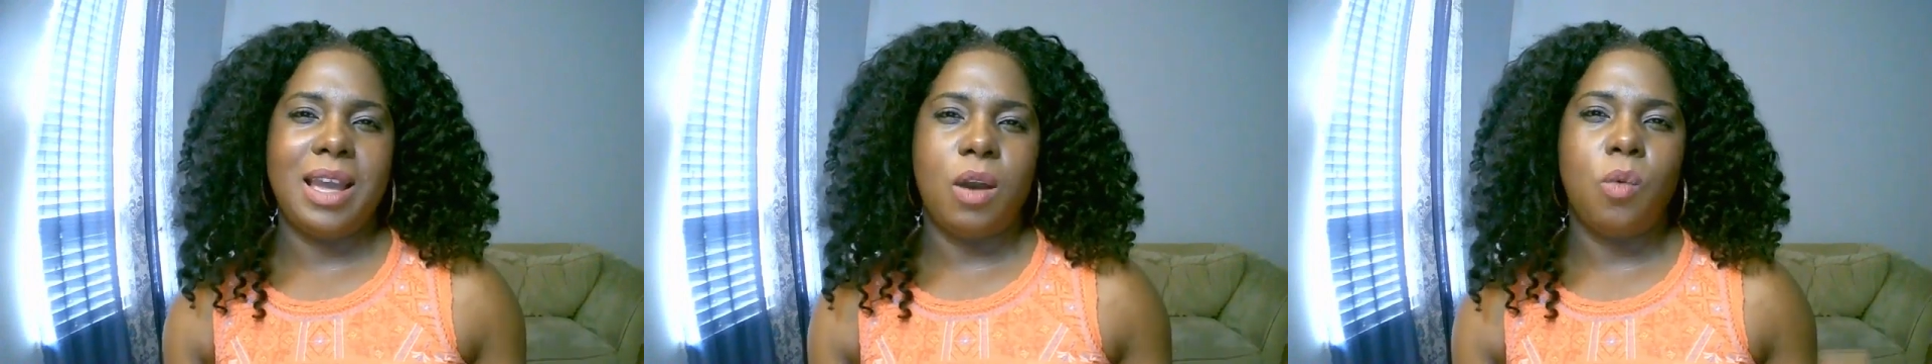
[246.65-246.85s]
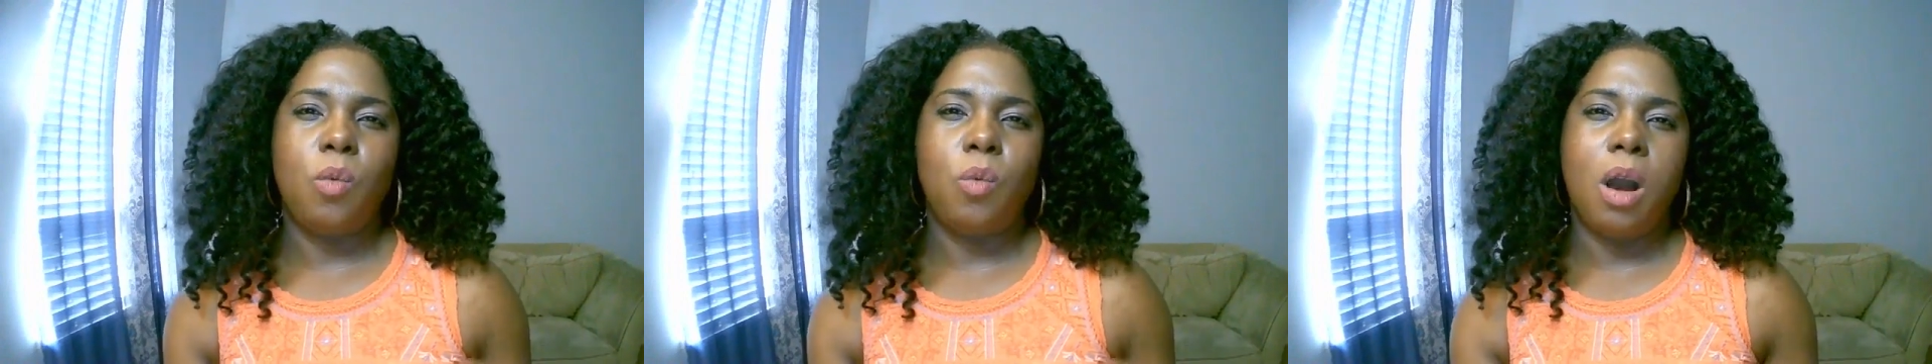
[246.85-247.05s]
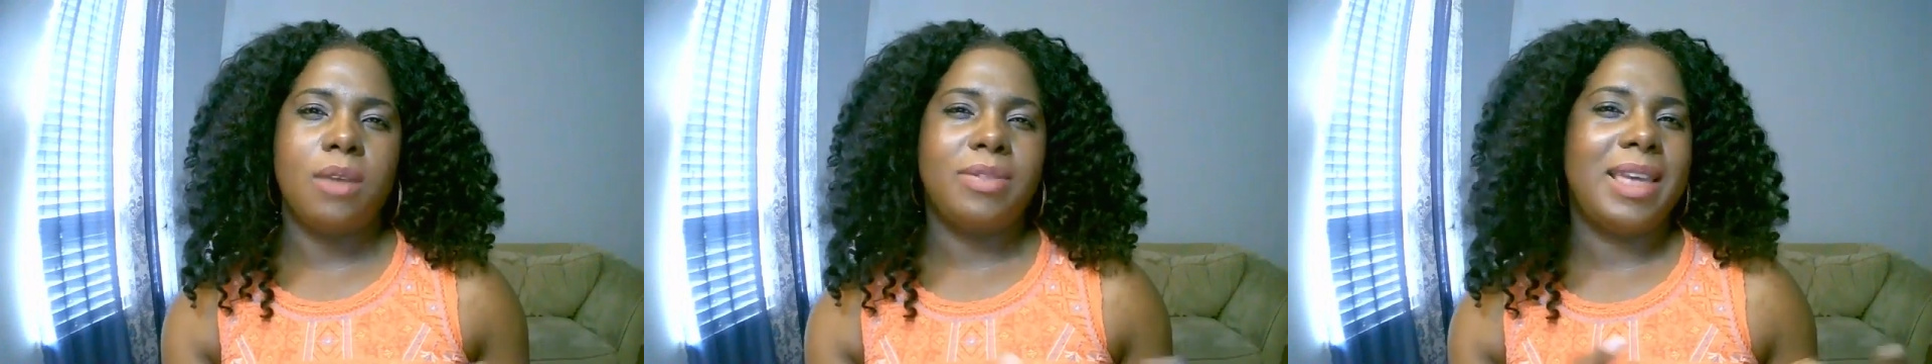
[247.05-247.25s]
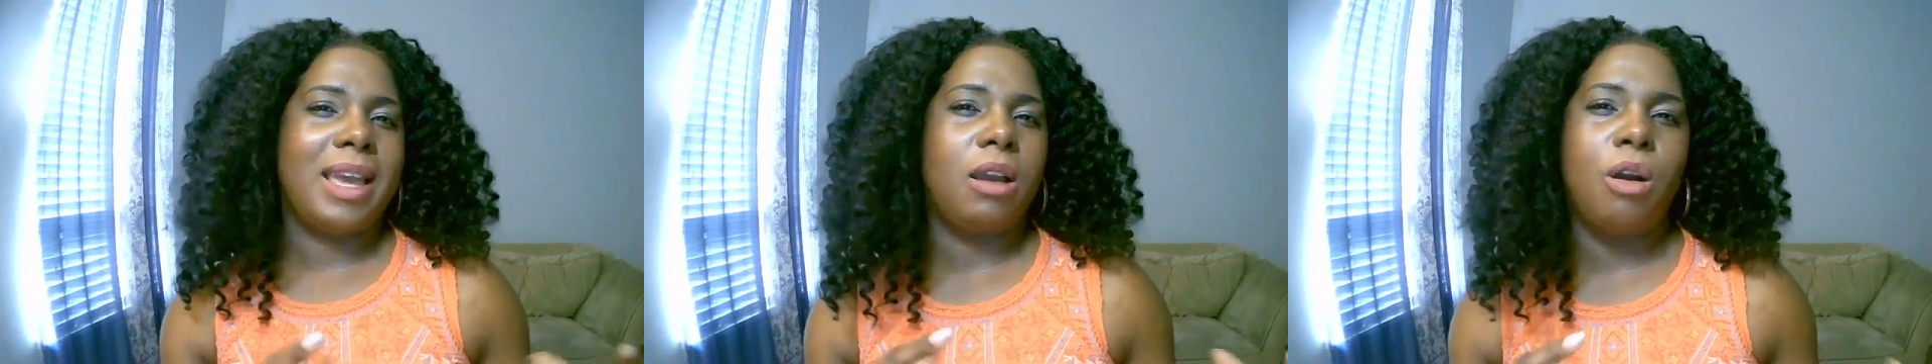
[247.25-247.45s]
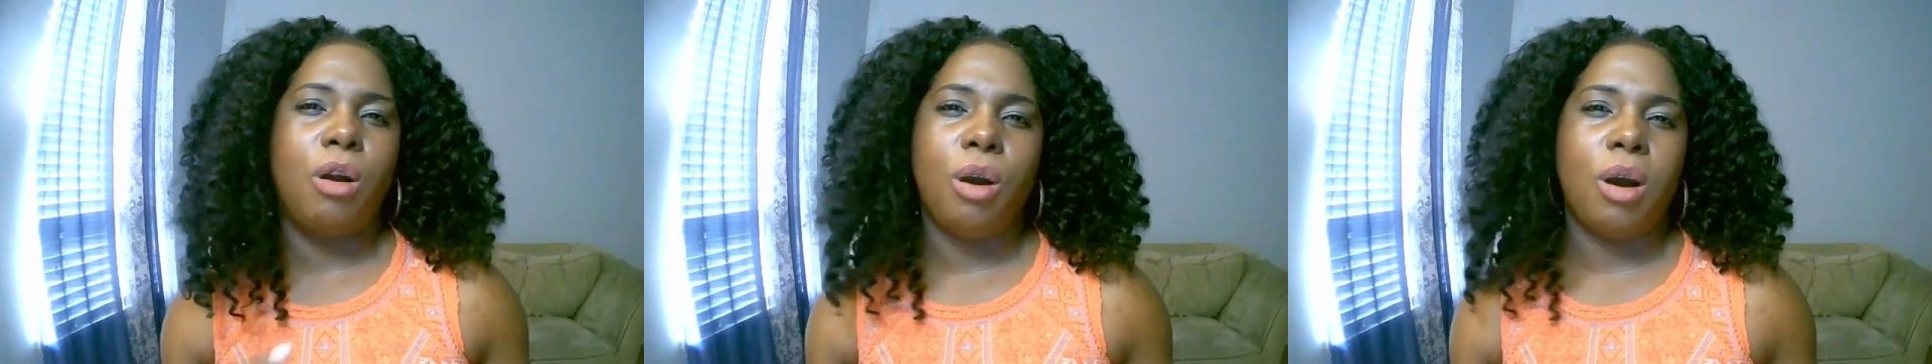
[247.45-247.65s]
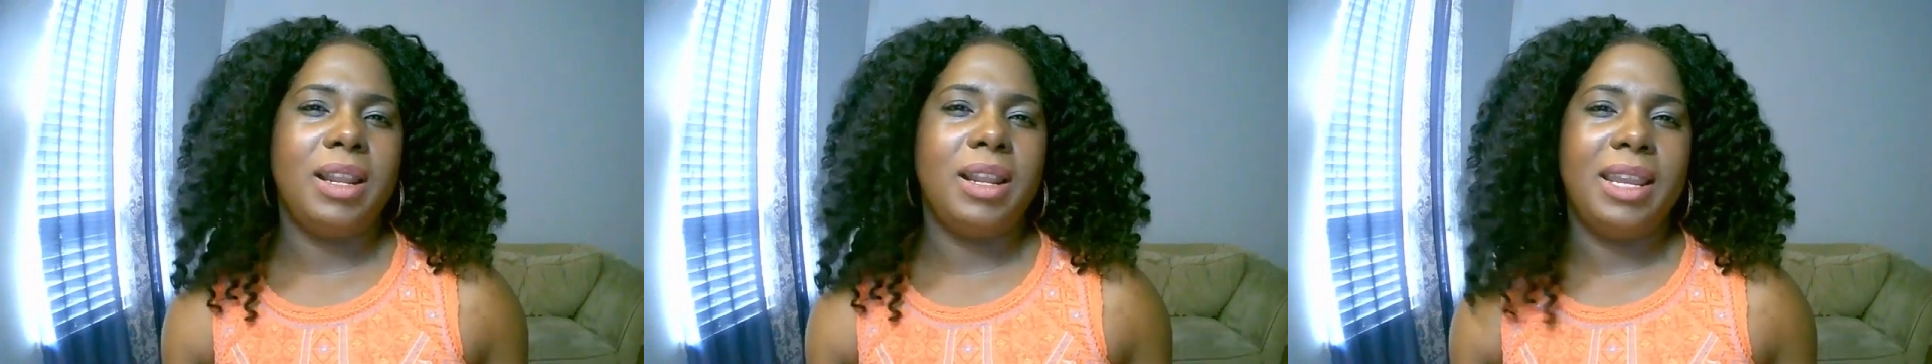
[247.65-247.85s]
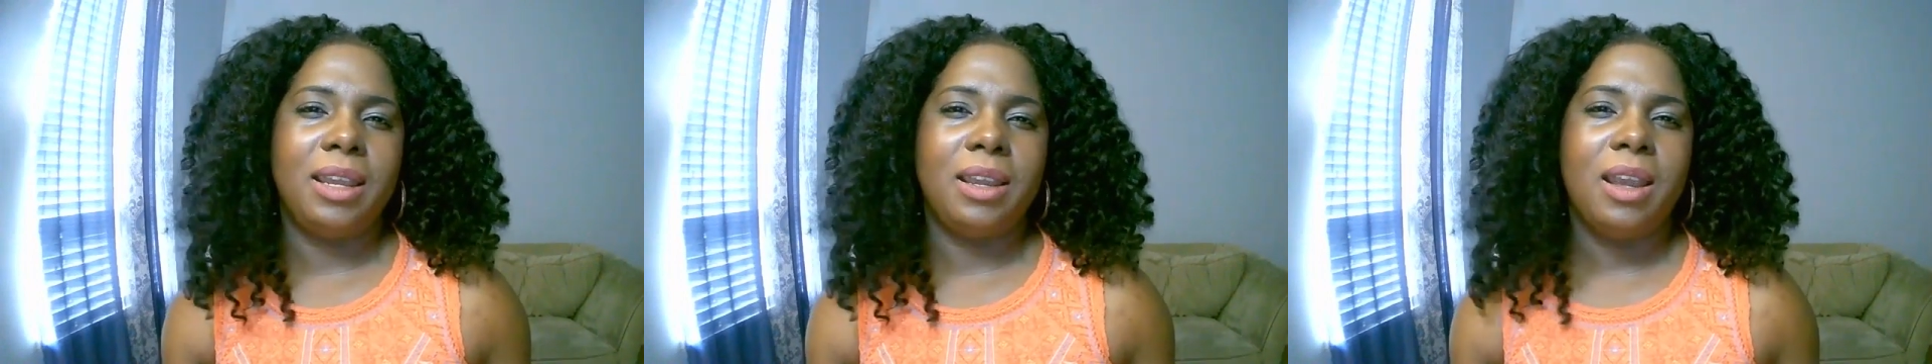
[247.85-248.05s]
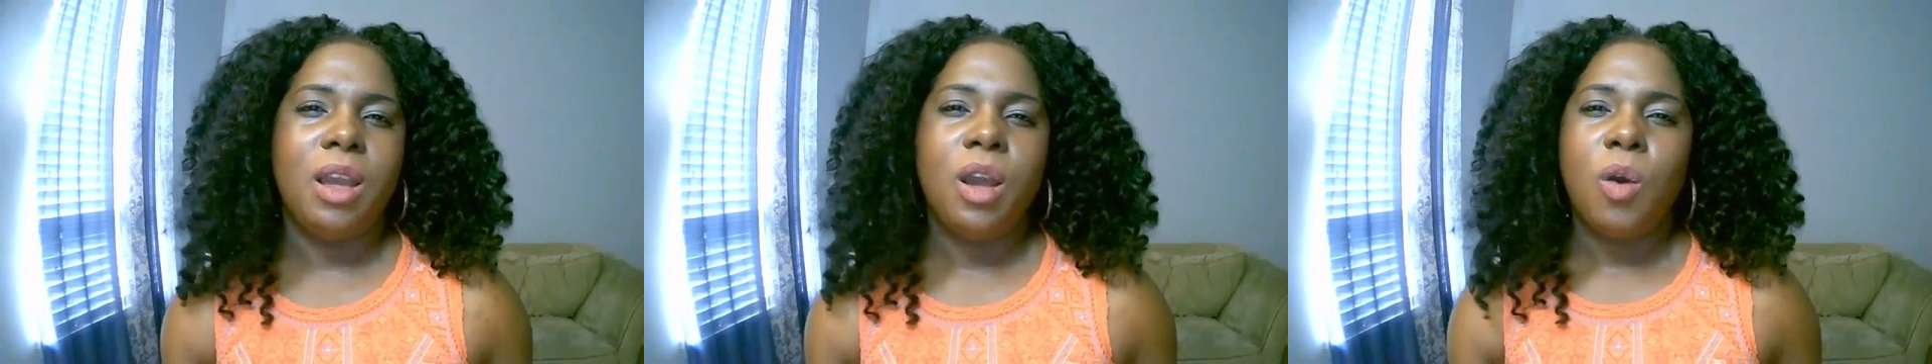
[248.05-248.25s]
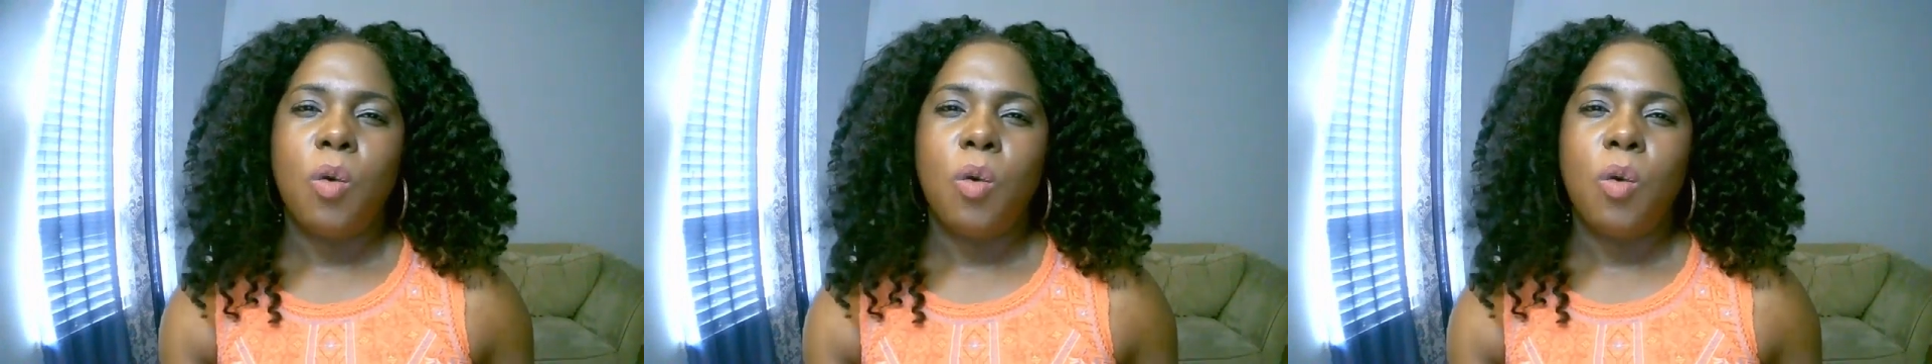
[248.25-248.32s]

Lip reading: out, walk that calling,